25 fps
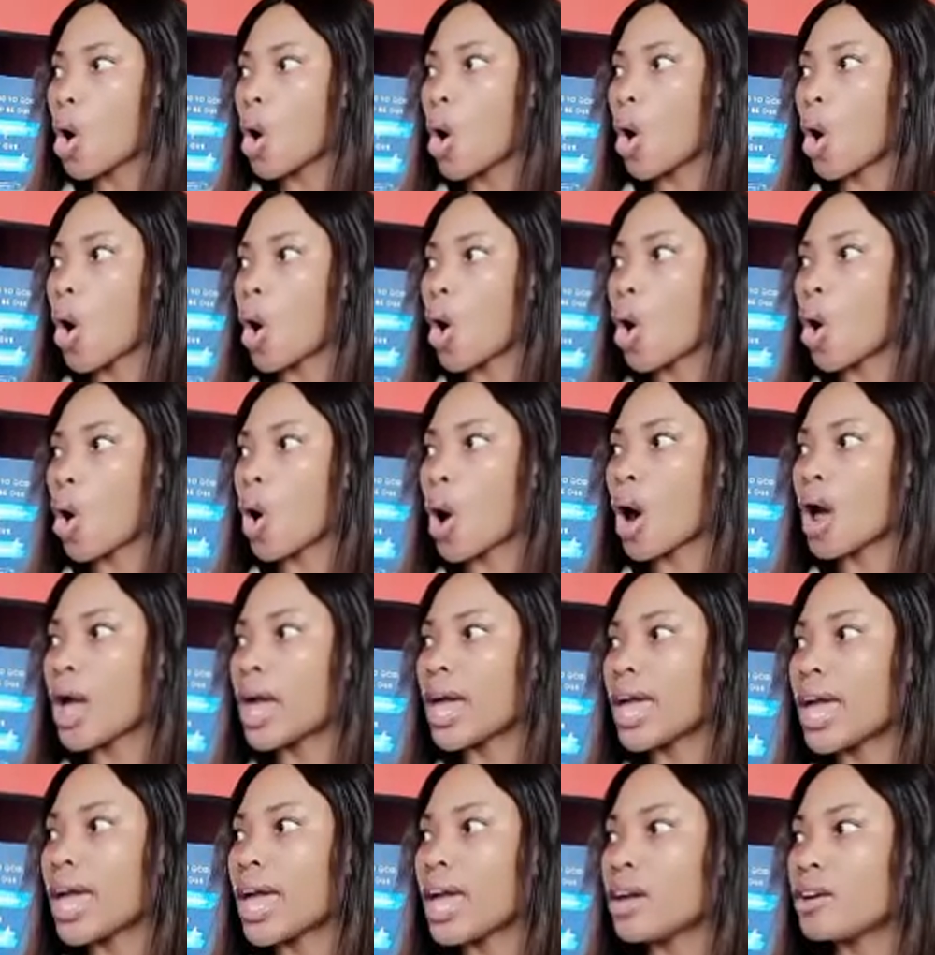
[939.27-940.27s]
or
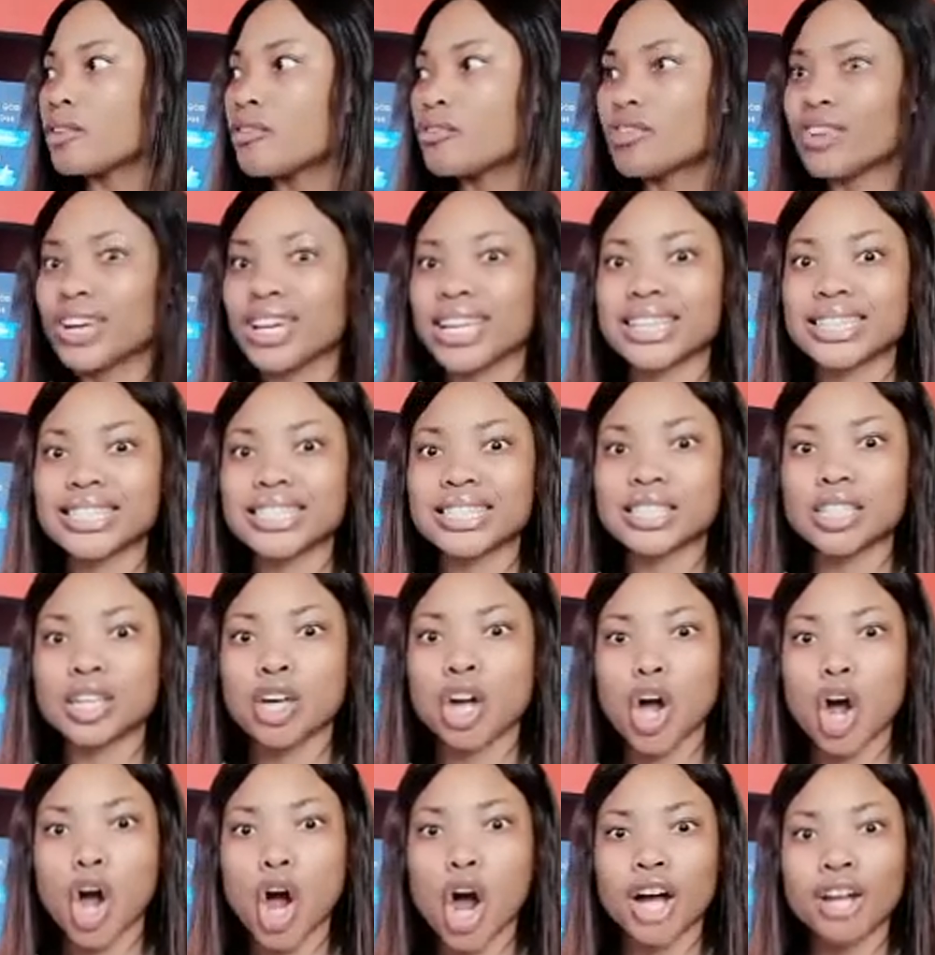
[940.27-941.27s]
if it's
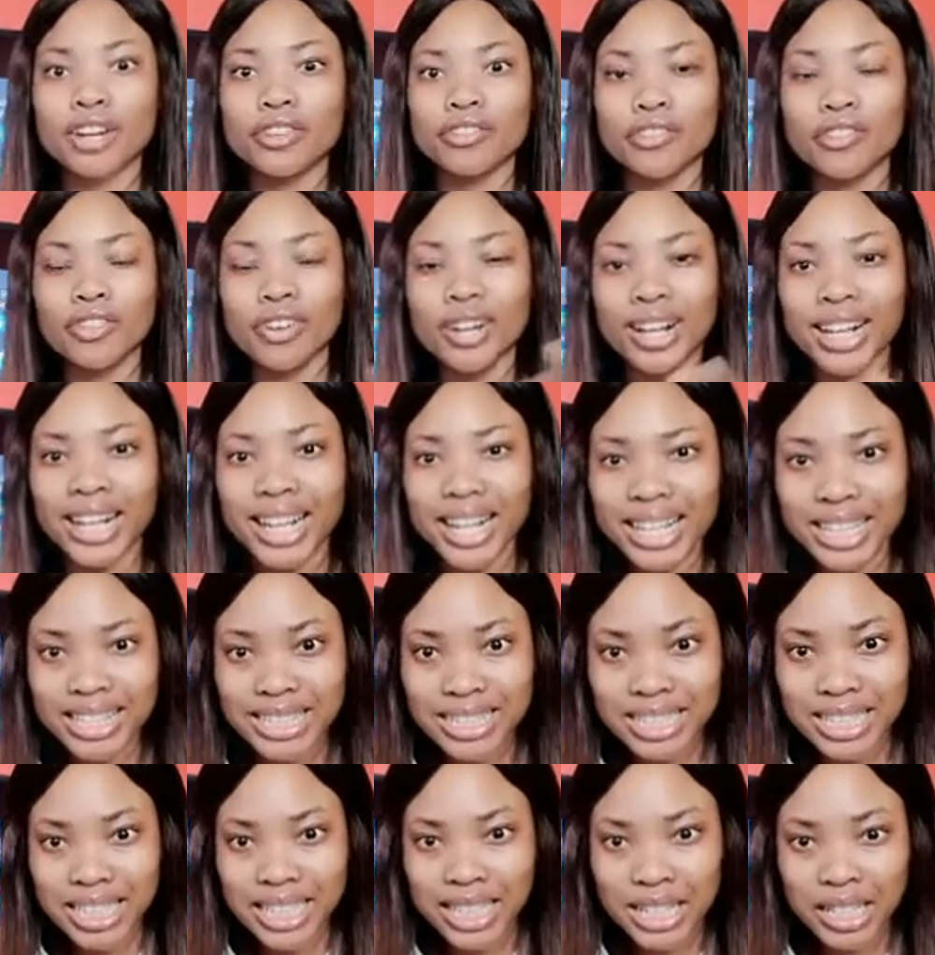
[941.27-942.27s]

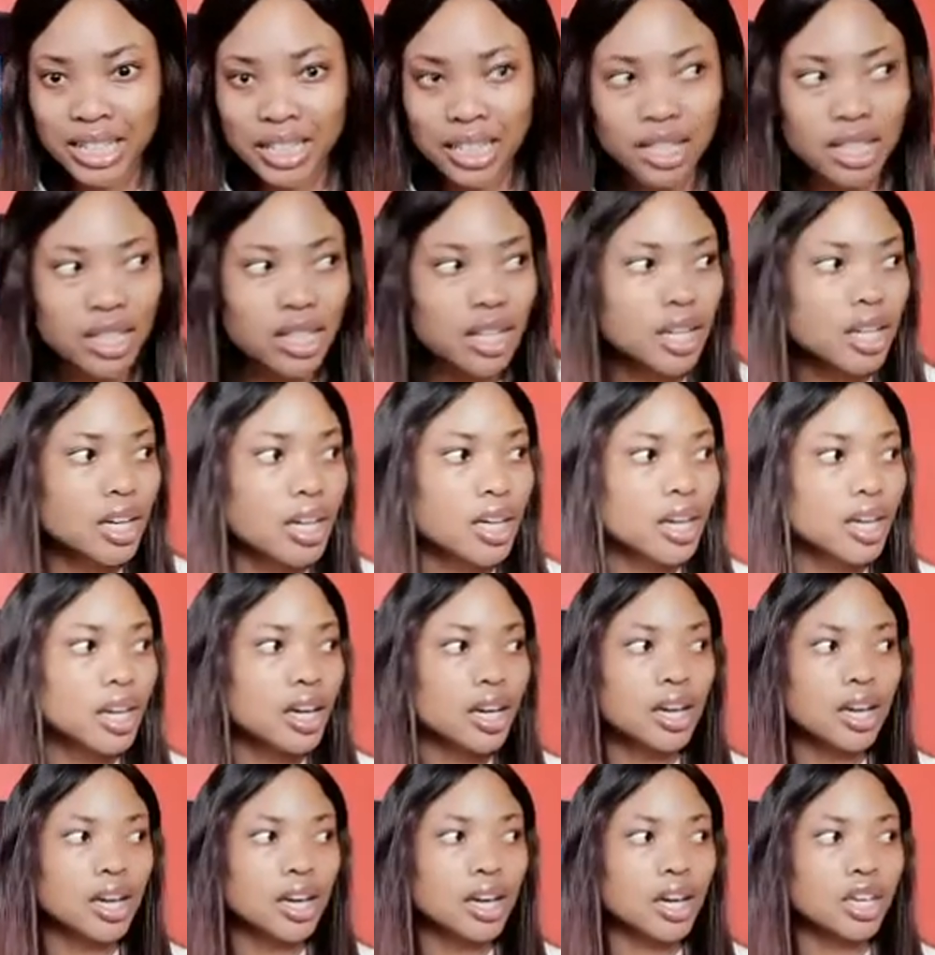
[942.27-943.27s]
conflicting
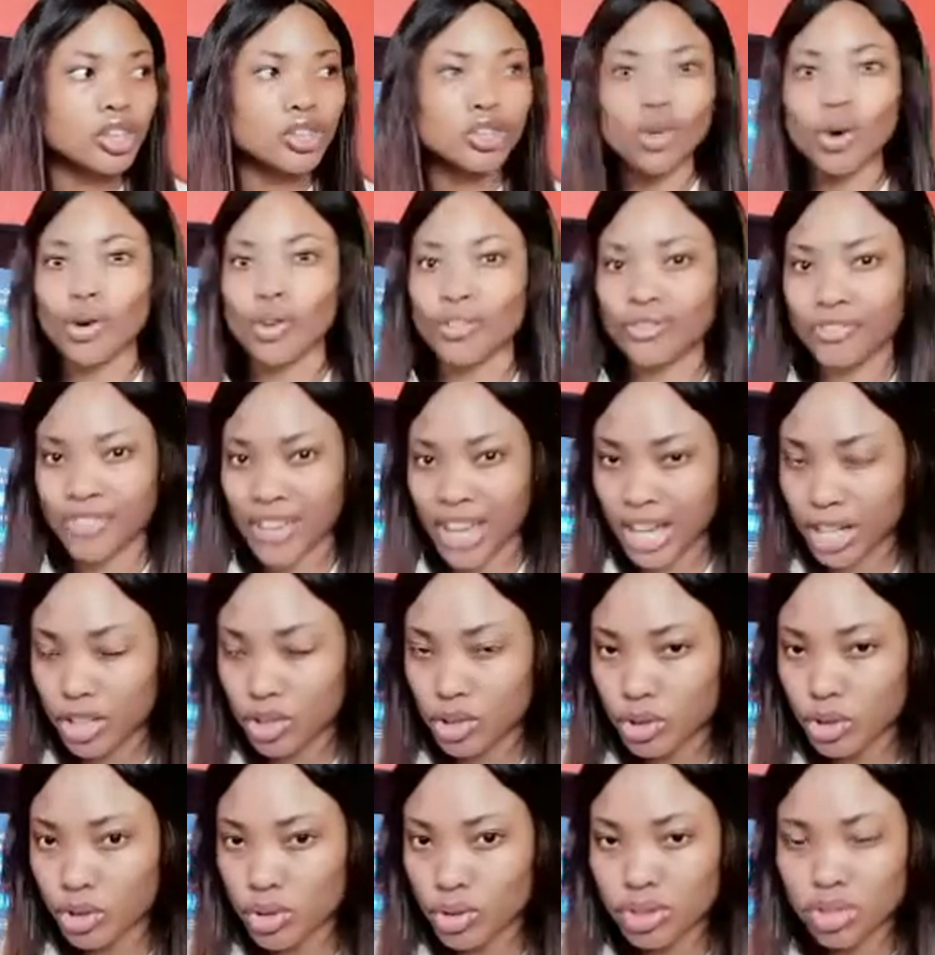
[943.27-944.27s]
your
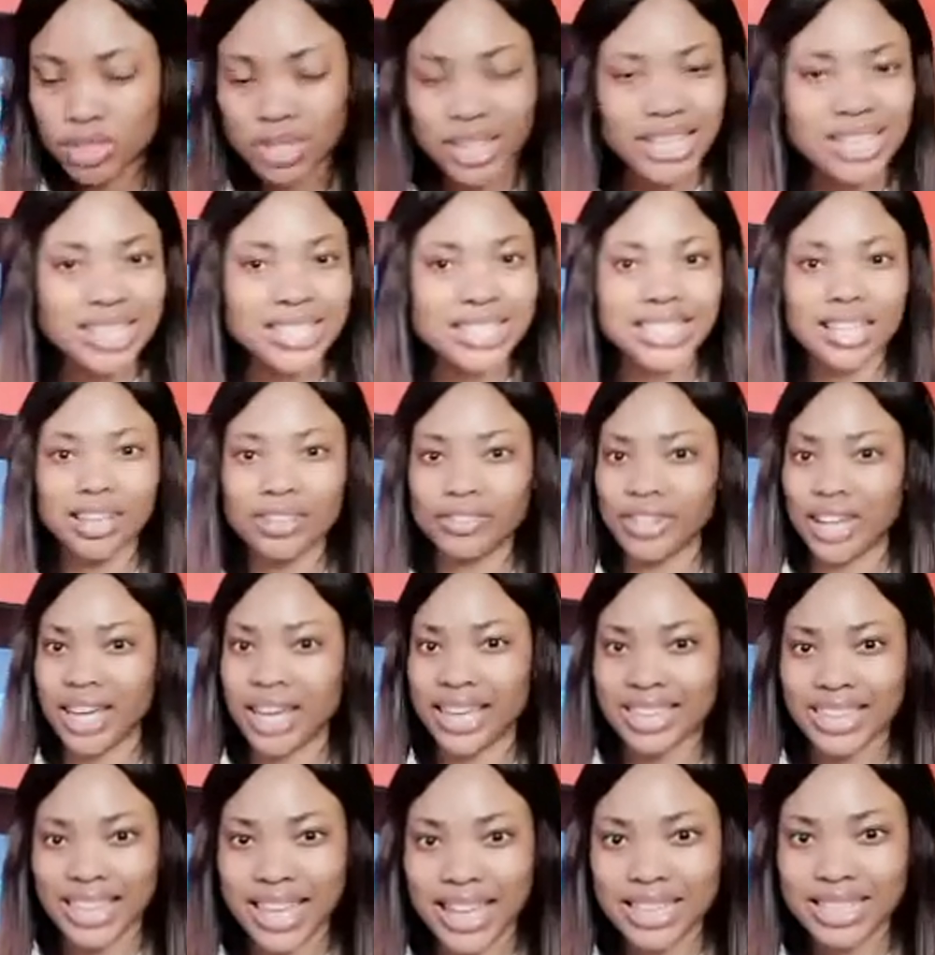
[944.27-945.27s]
values and stuff
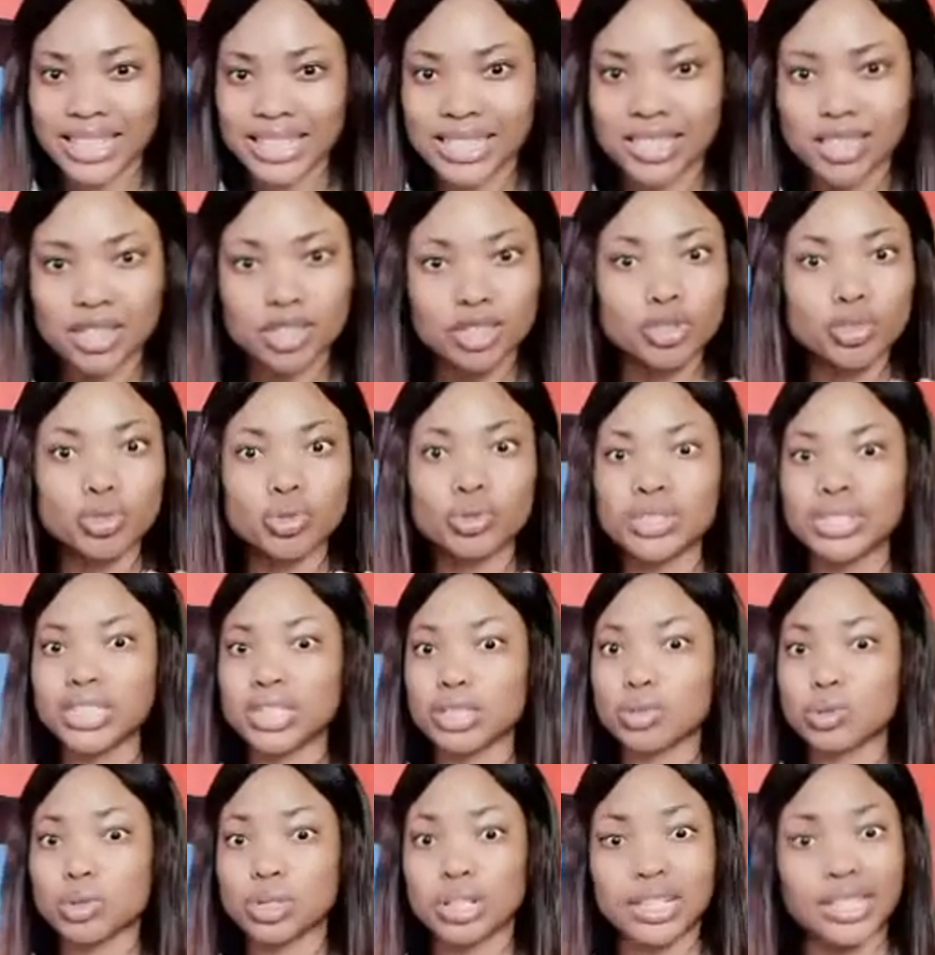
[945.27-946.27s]
like that, you
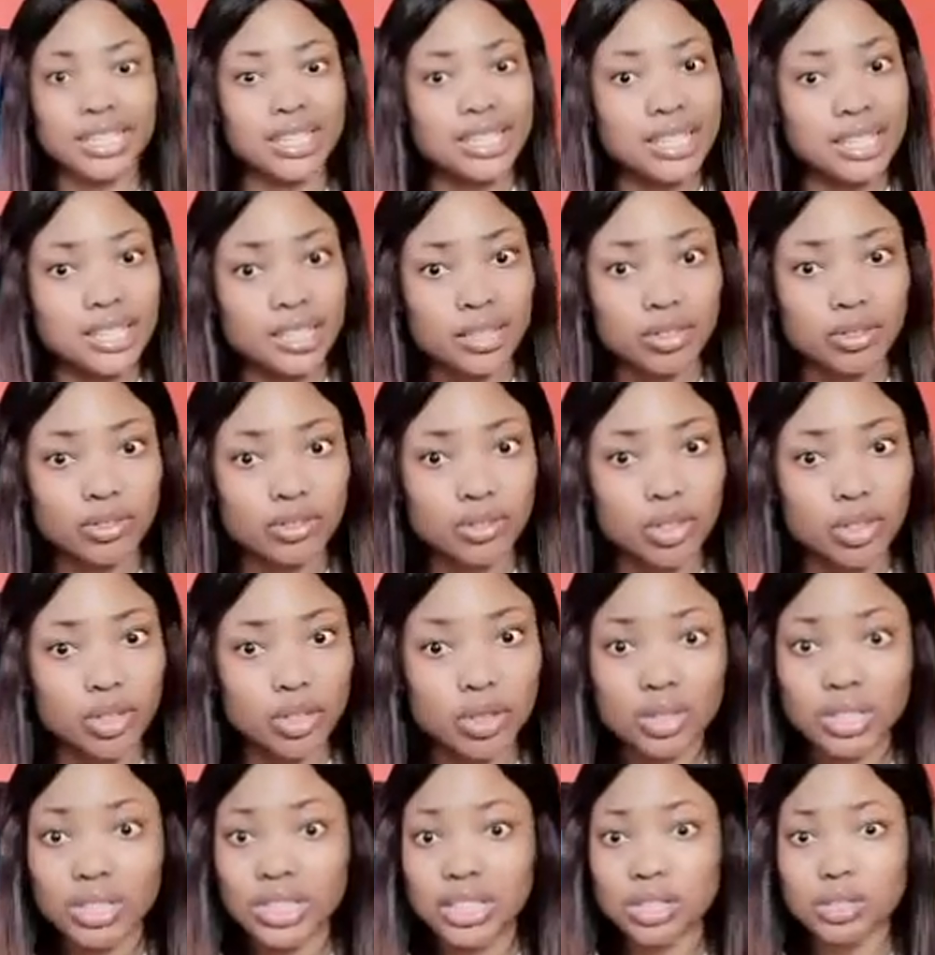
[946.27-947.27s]
need to leave.
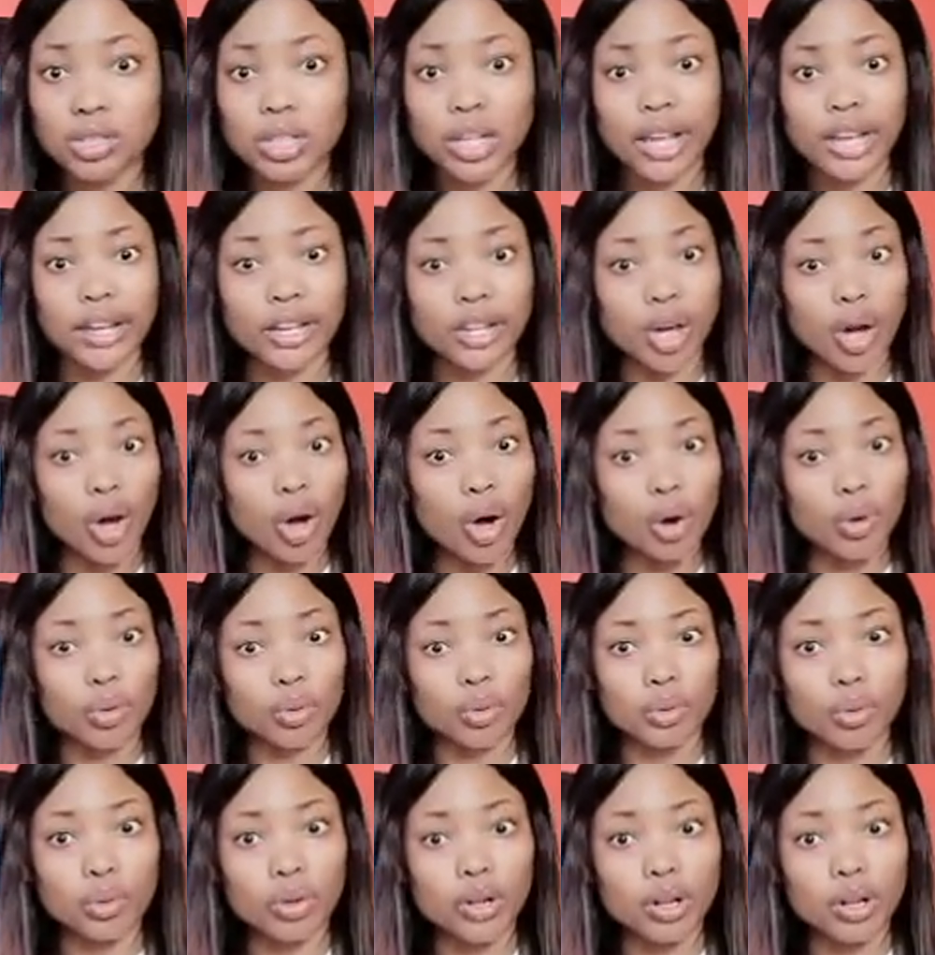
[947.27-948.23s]
You need to let go.